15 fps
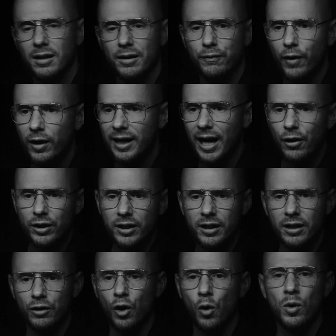fuck out of
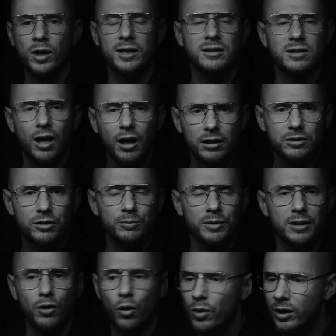here. No one can talk to
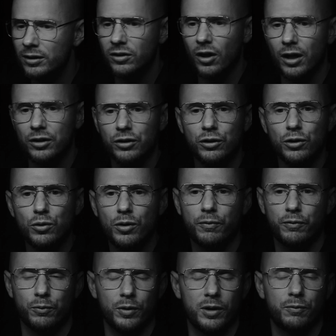me. No one can talk to you
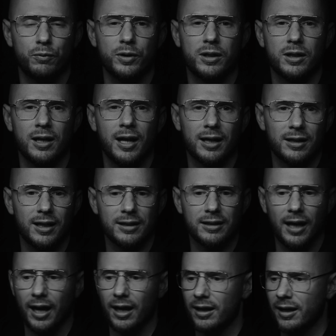if, if we connect like
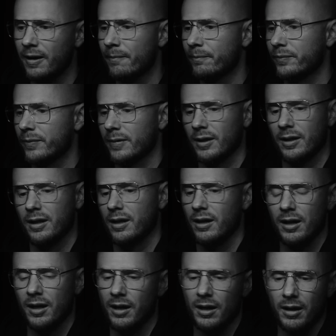that.
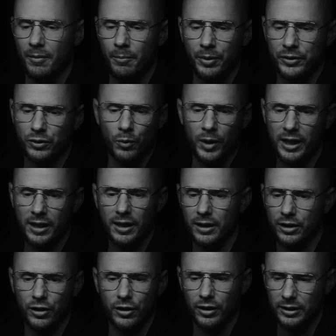But the way that it
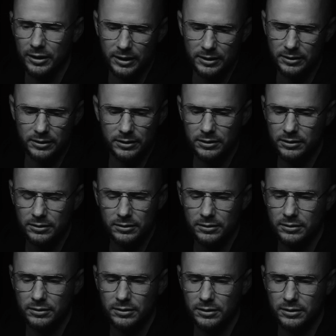currently is,
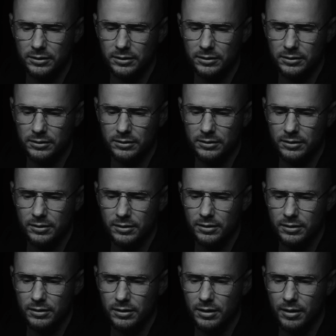it's,
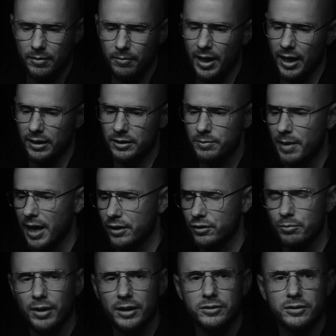man, it's mad
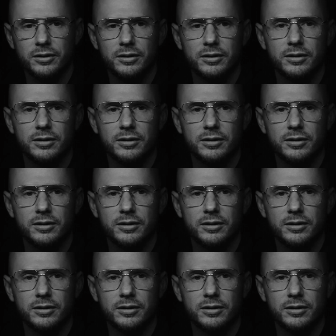depressing.